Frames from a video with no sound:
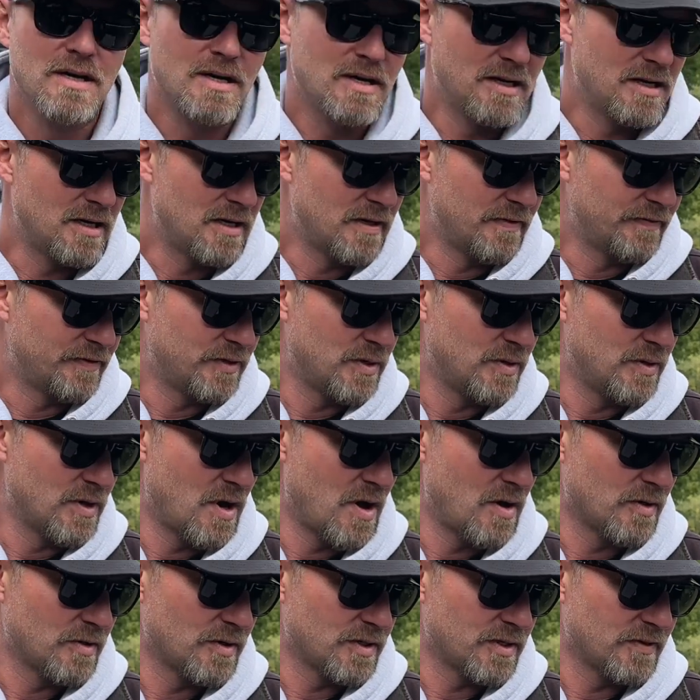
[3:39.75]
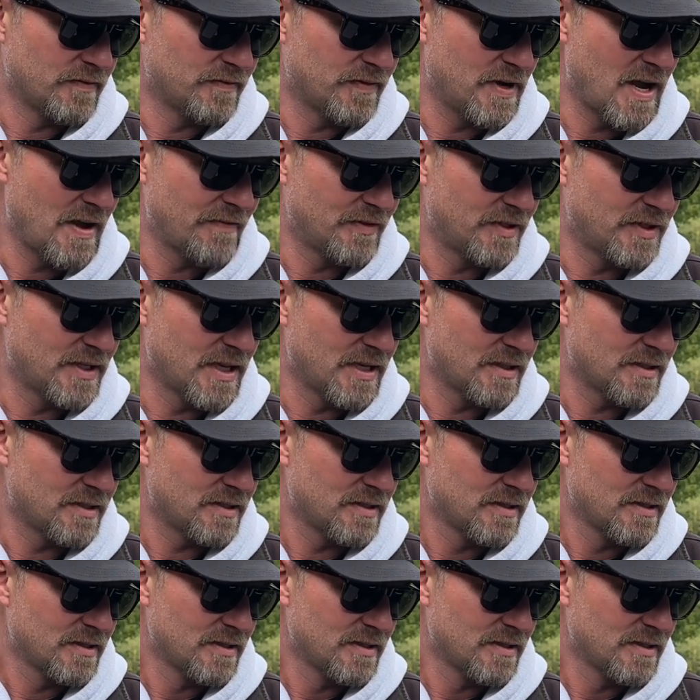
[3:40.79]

of $2.05.